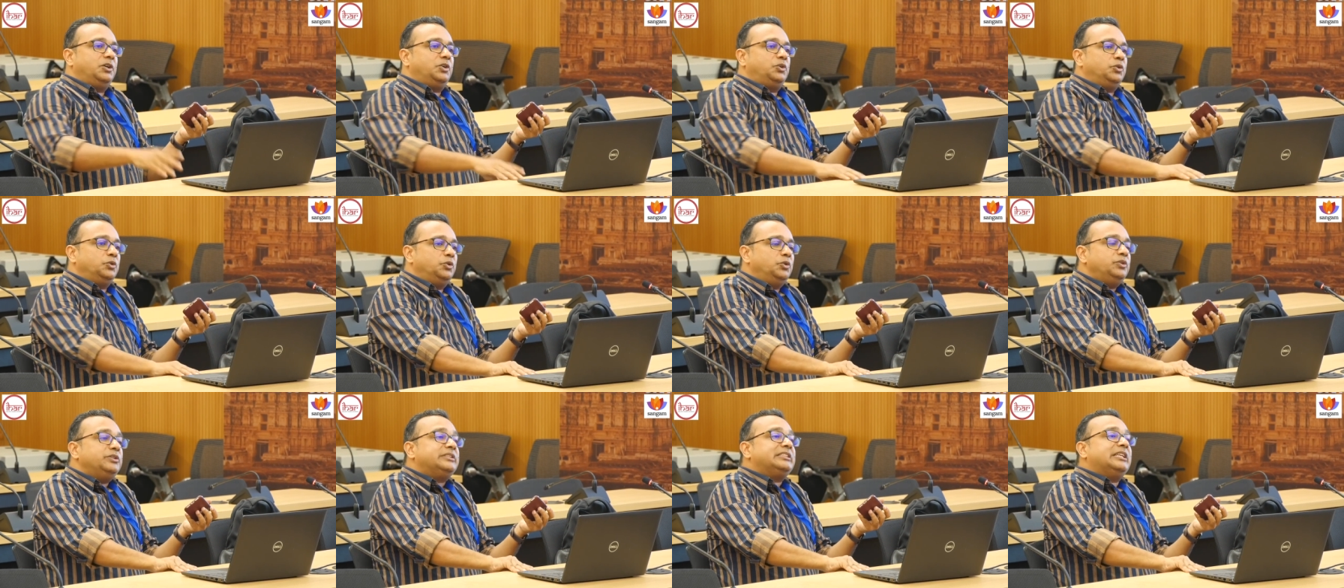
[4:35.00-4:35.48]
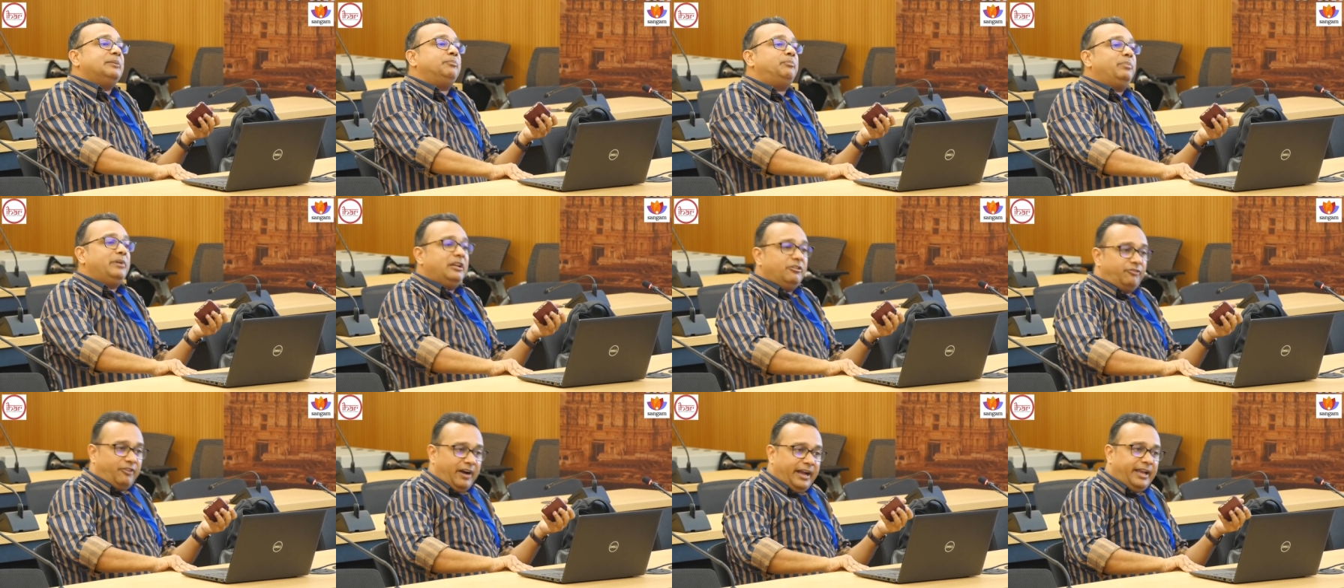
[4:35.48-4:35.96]
to
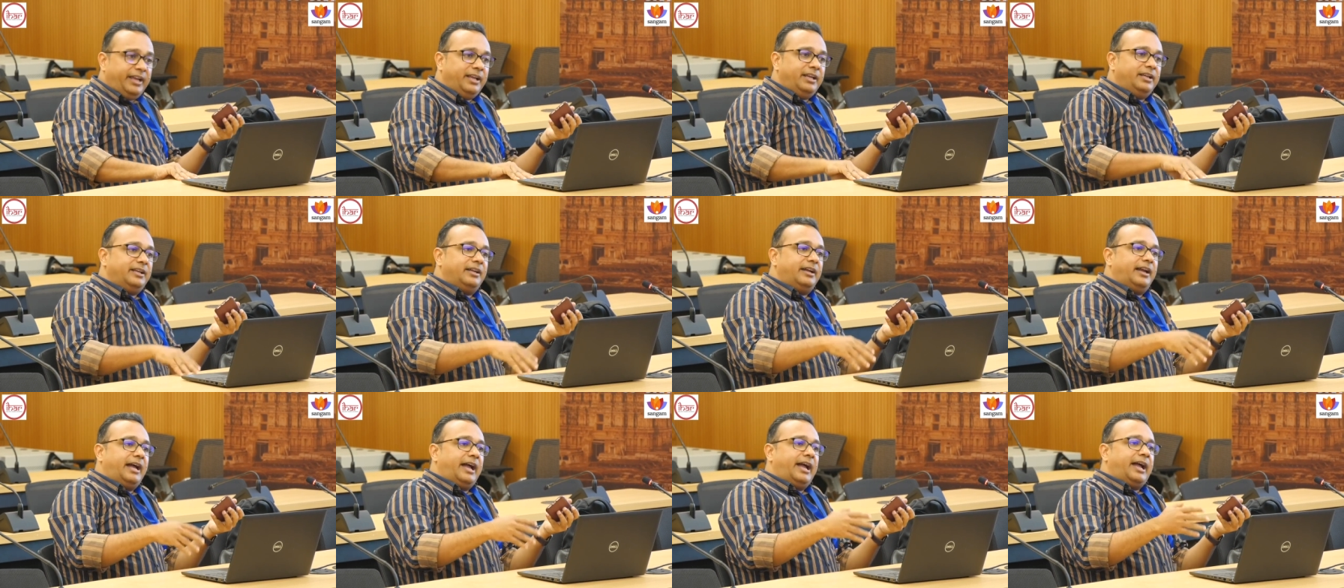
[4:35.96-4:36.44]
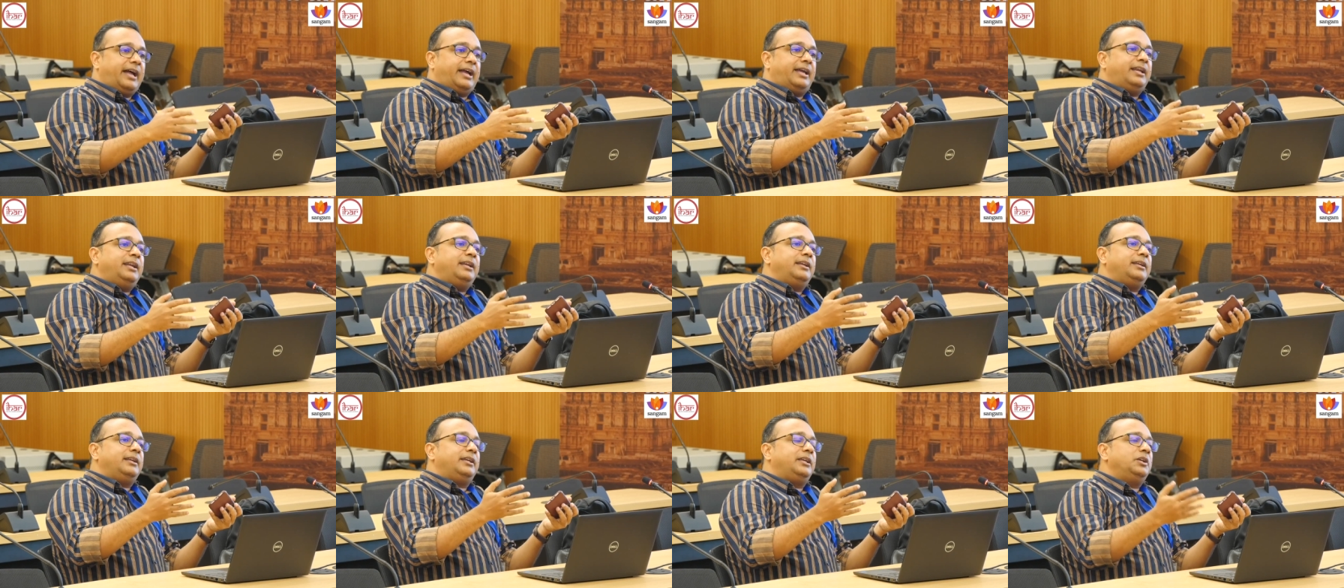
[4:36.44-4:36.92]
simplify
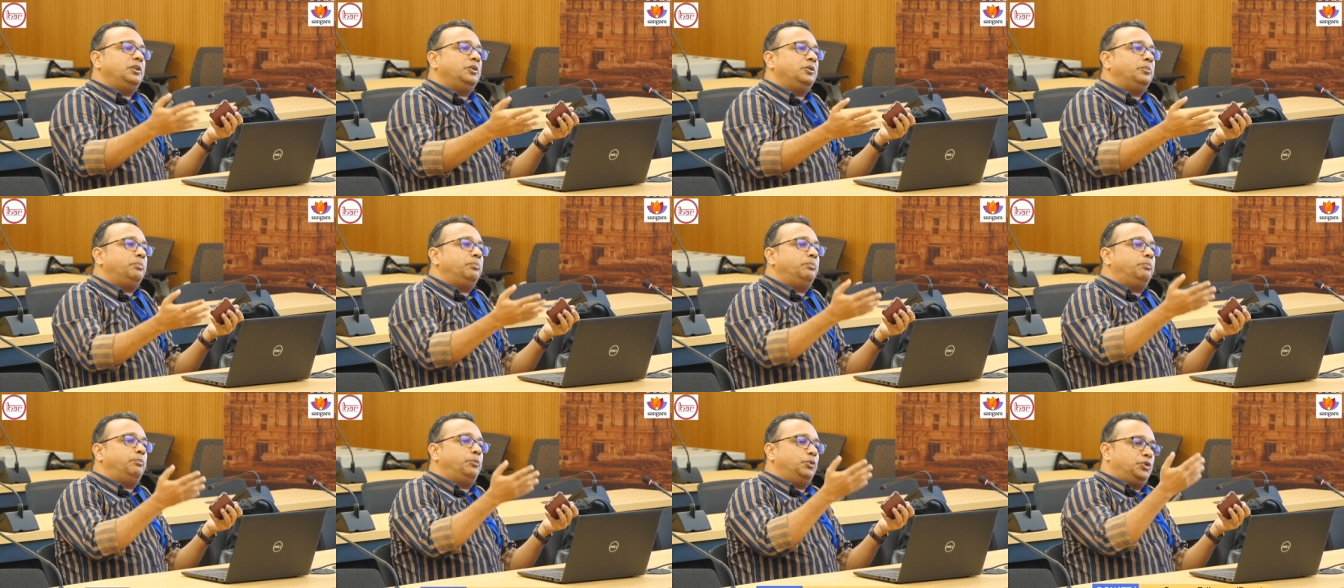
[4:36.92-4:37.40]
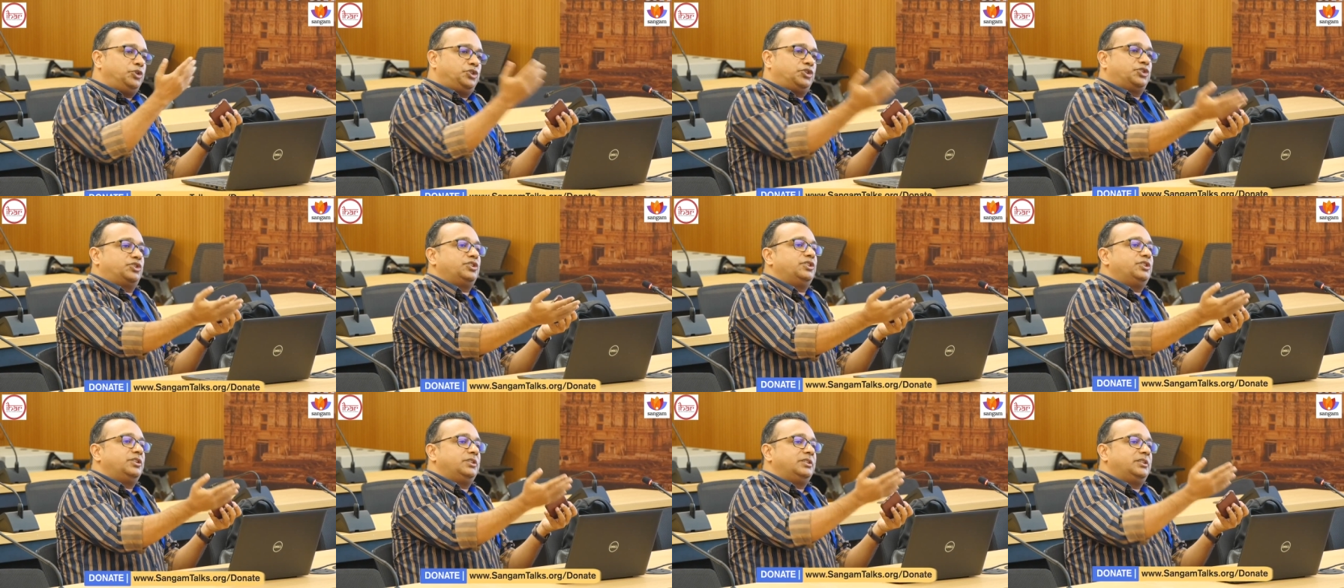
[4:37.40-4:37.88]
and you know push